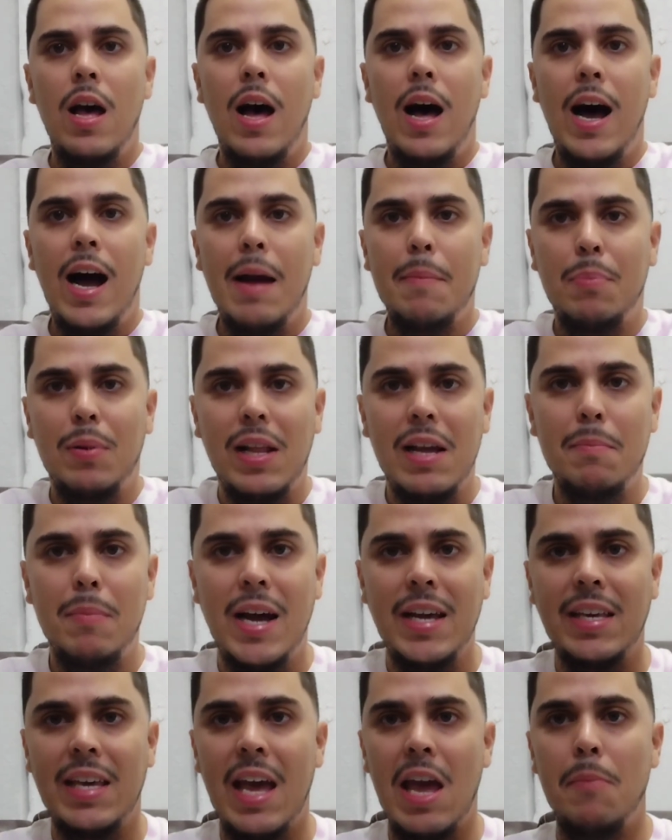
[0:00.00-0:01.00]
I play
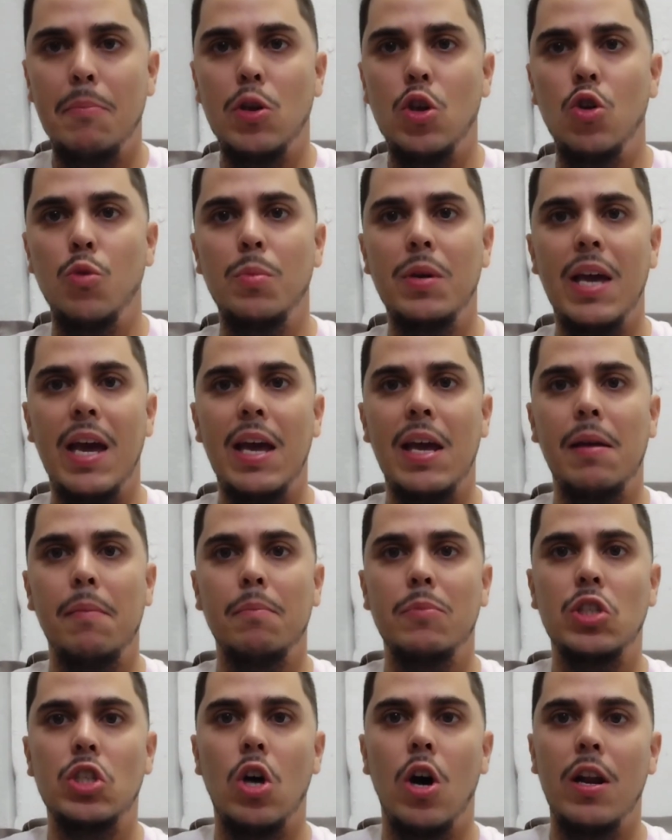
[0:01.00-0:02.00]
my GameCube
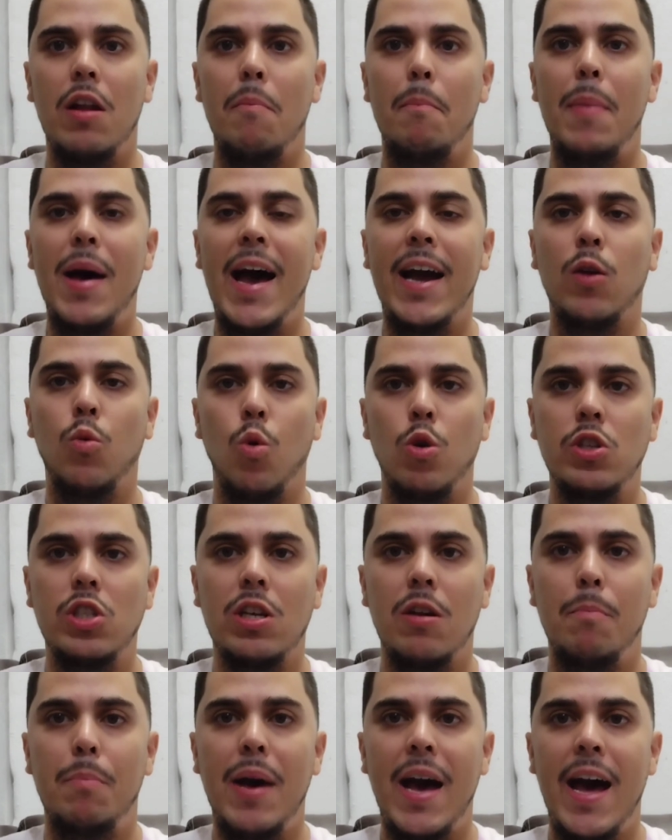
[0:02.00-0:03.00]
games on a backwards
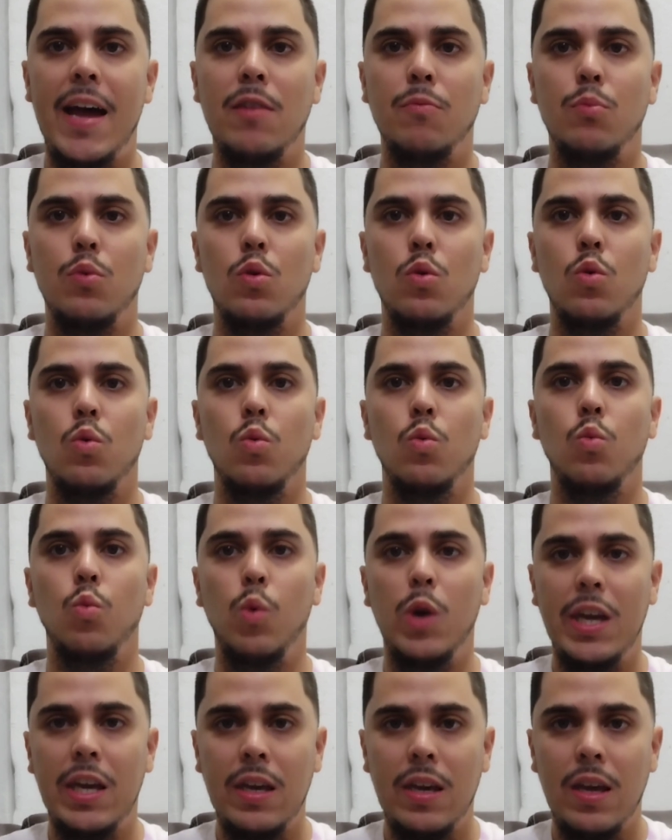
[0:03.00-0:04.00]
compatible
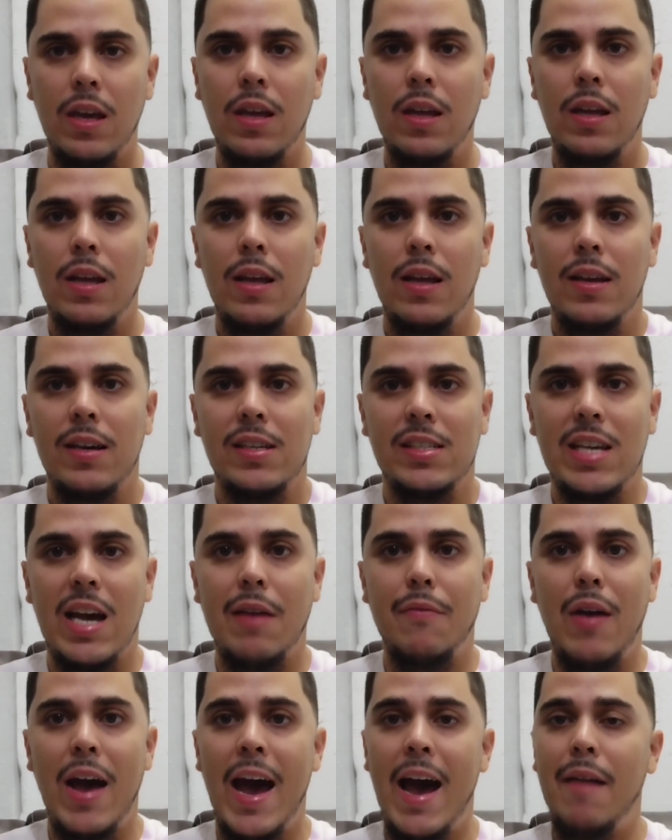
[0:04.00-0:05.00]
Wii because
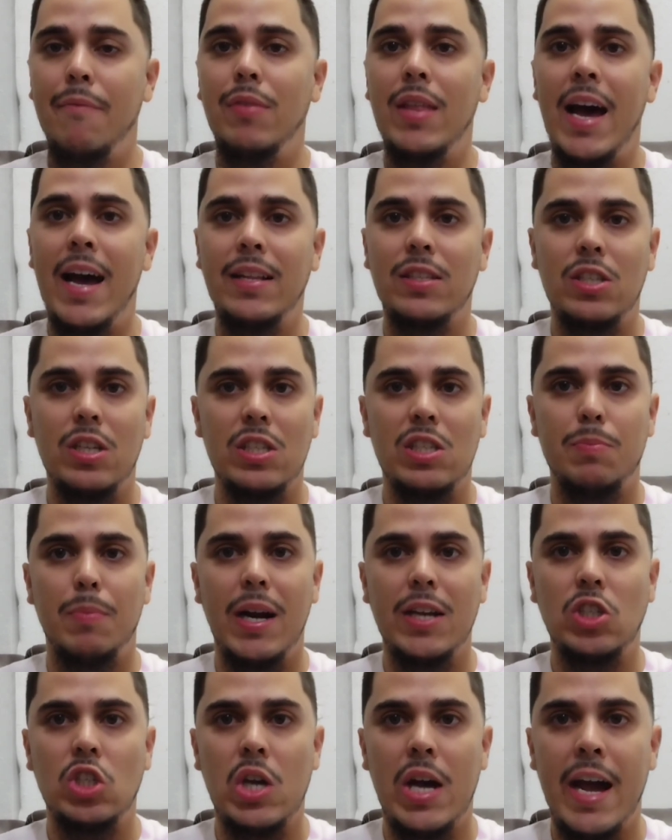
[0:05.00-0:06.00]
I've had that since
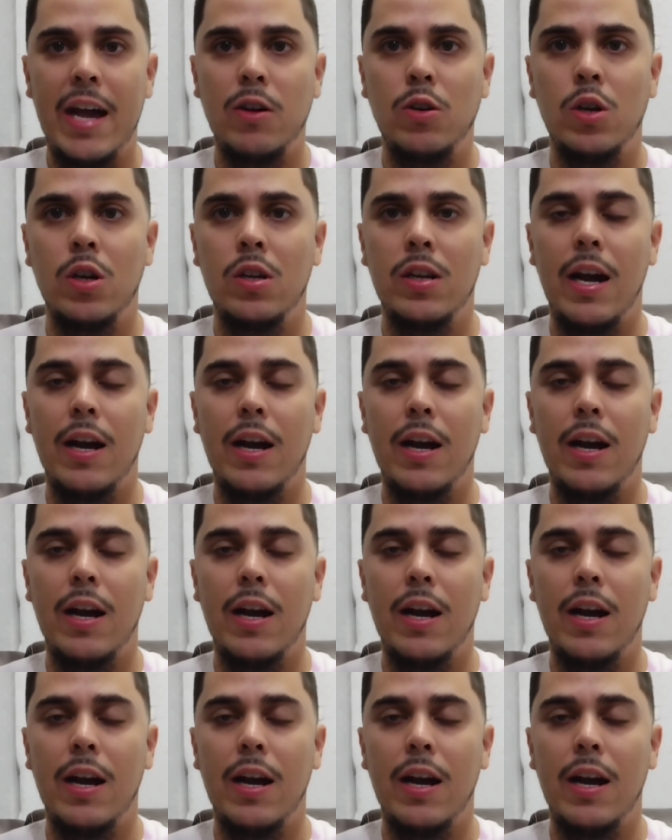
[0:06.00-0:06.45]
my childhood.